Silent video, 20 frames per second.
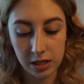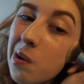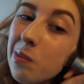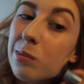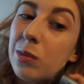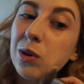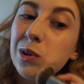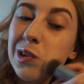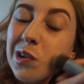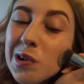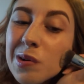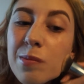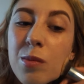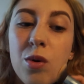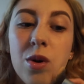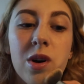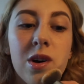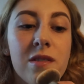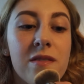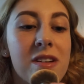I'm using
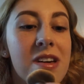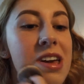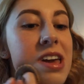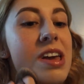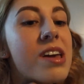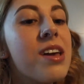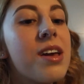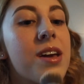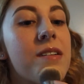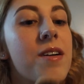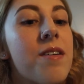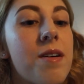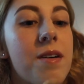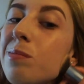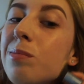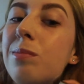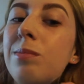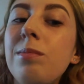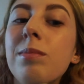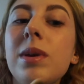more of a
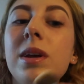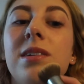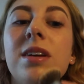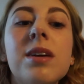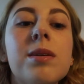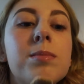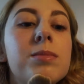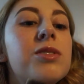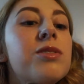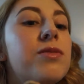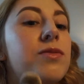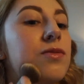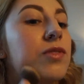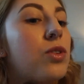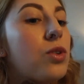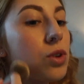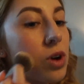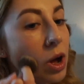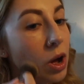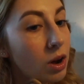medium to
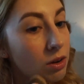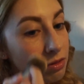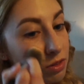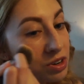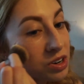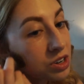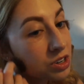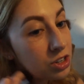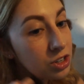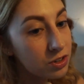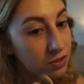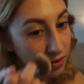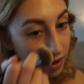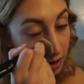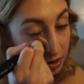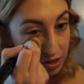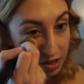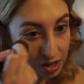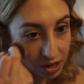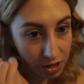full coverage
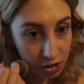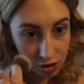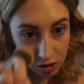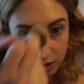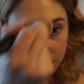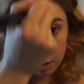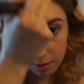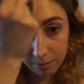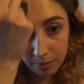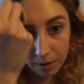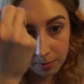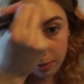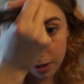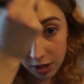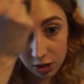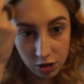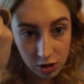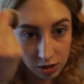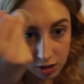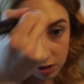foundation, but by
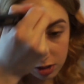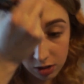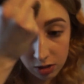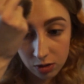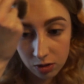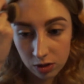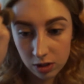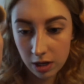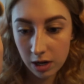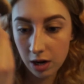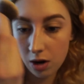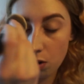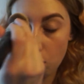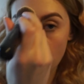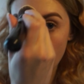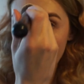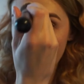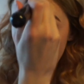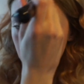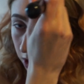just using
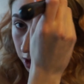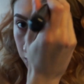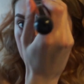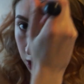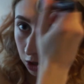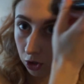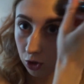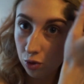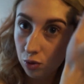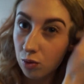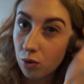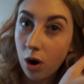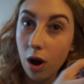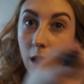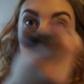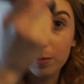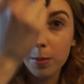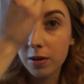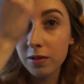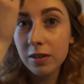one
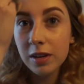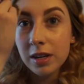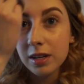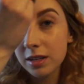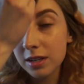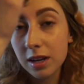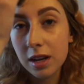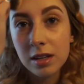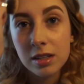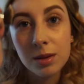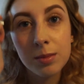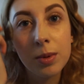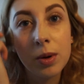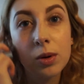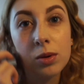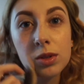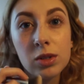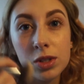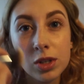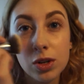drop of it as
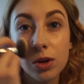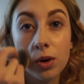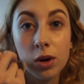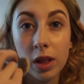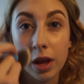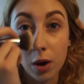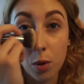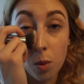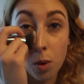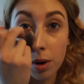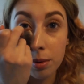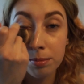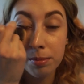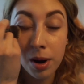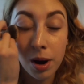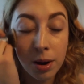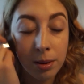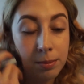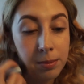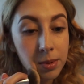opposed to, or like one
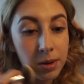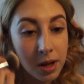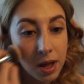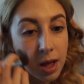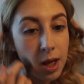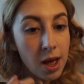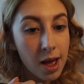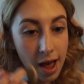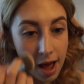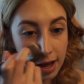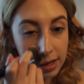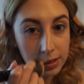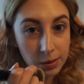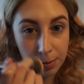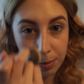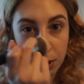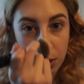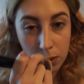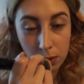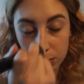pump as
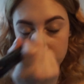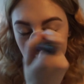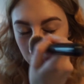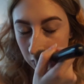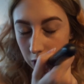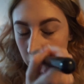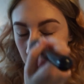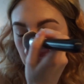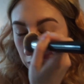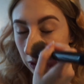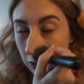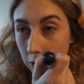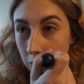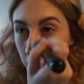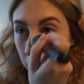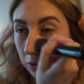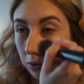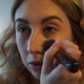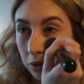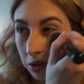opposed
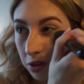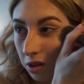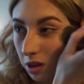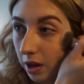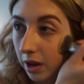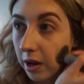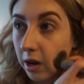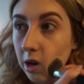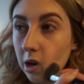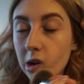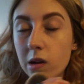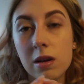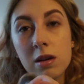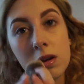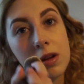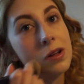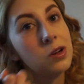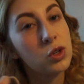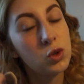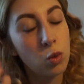to like
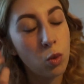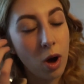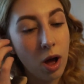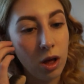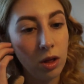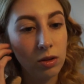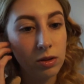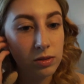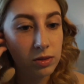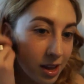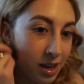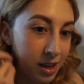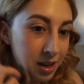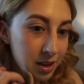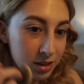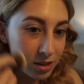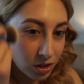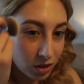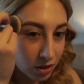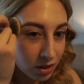12,
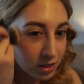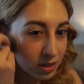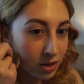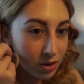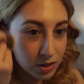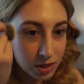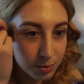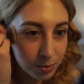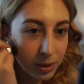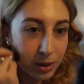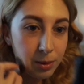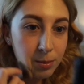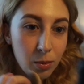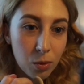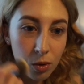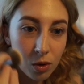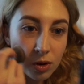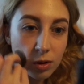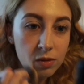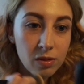it turns out to be
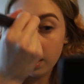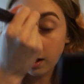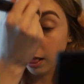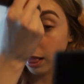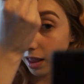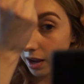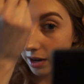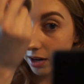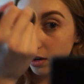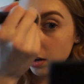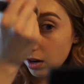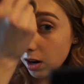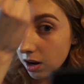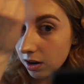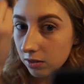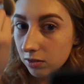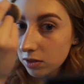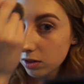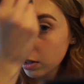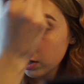more of a lighter
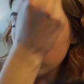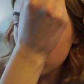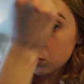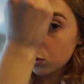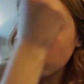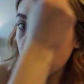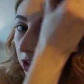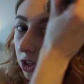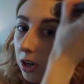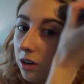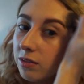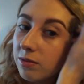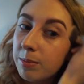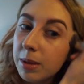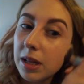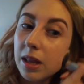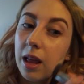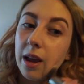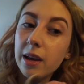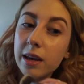coverage, which I've
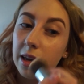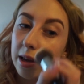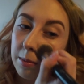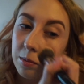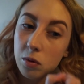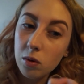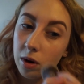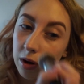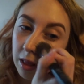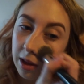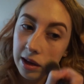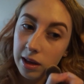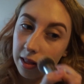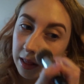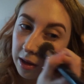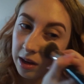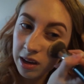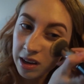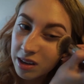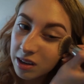been liking more
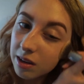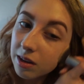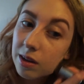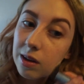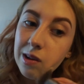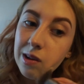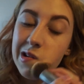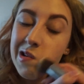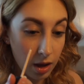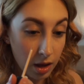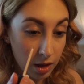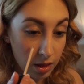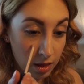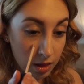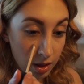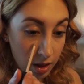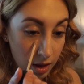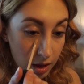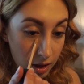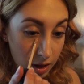lately.
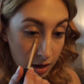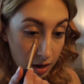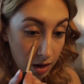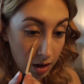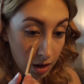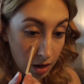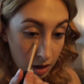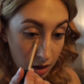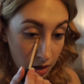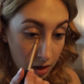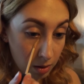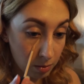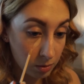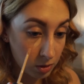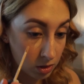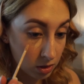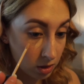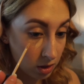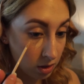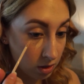And then I'm
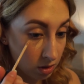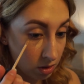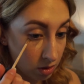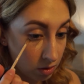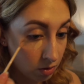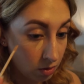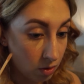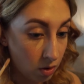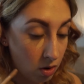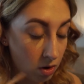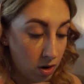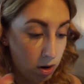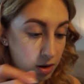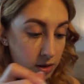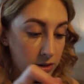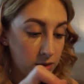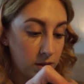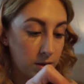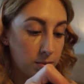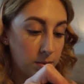just gonna throw
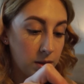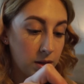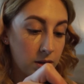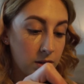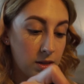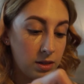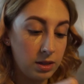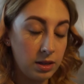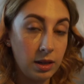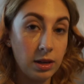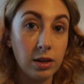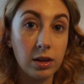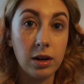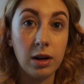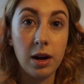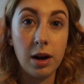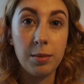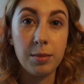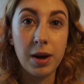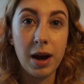on some
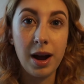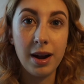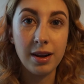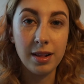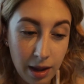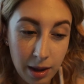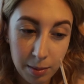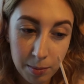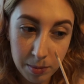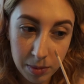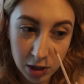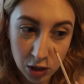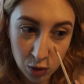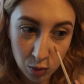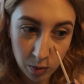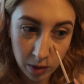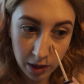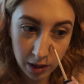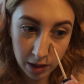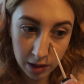concealer. I'm kind of in
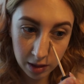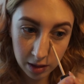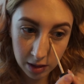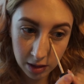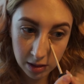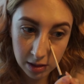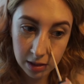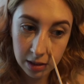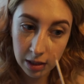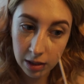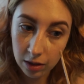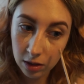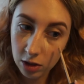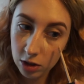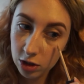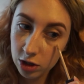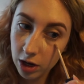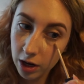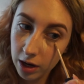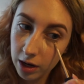between concealer
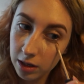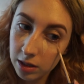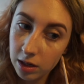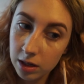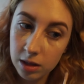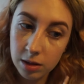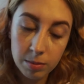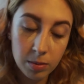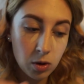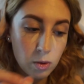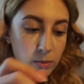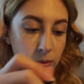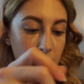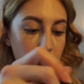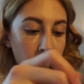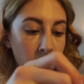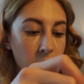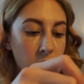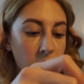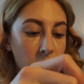shades at the
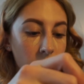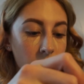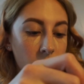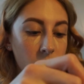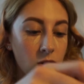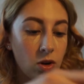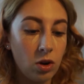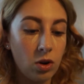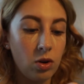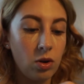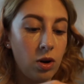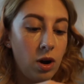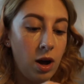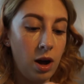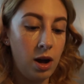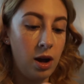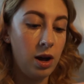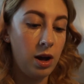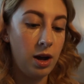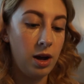moment, so
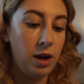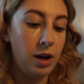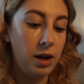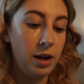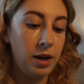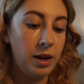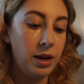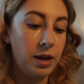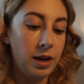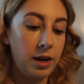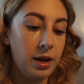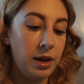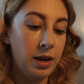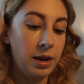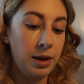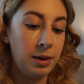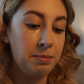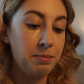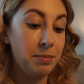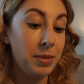I
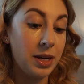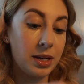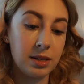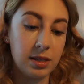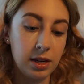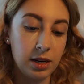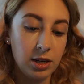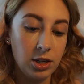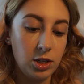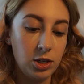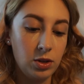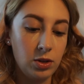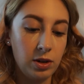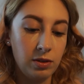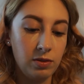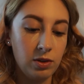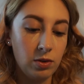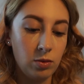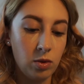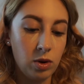am mixing two
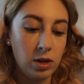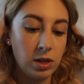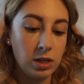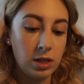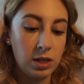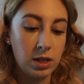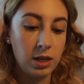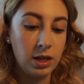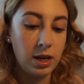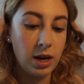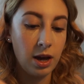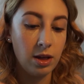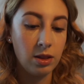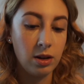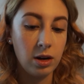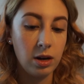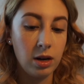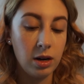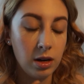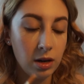different ones
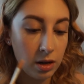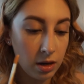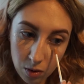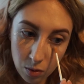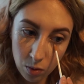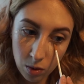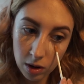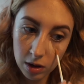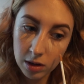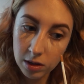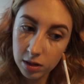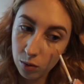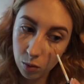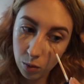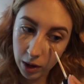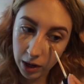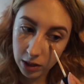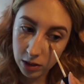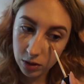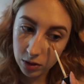together. One's
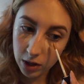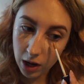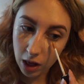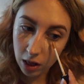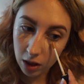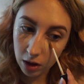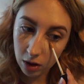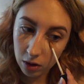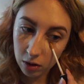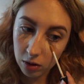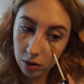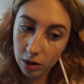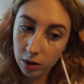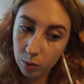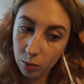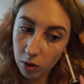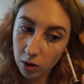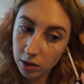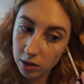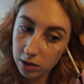way too yellow
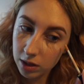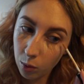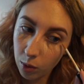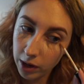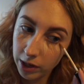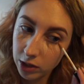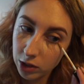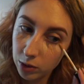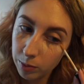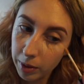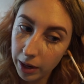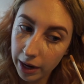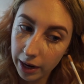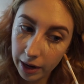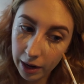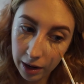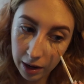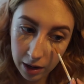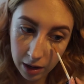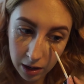and one's way too
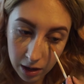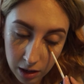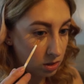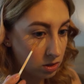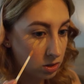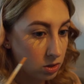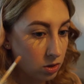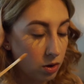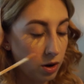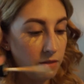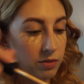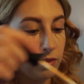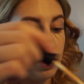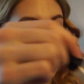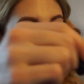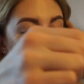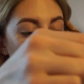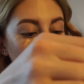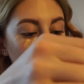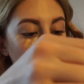pink, so I
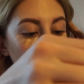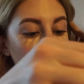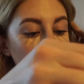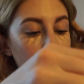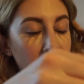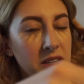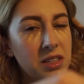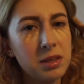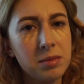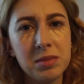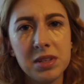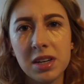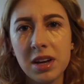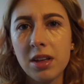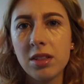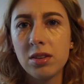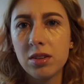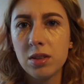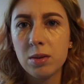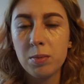feel like when I mix them
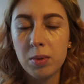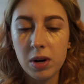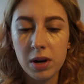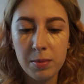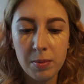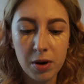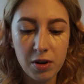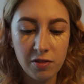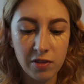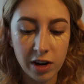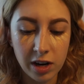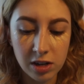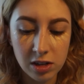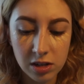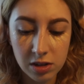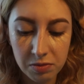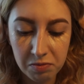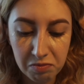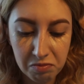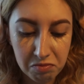together they're pretty
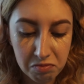perfect.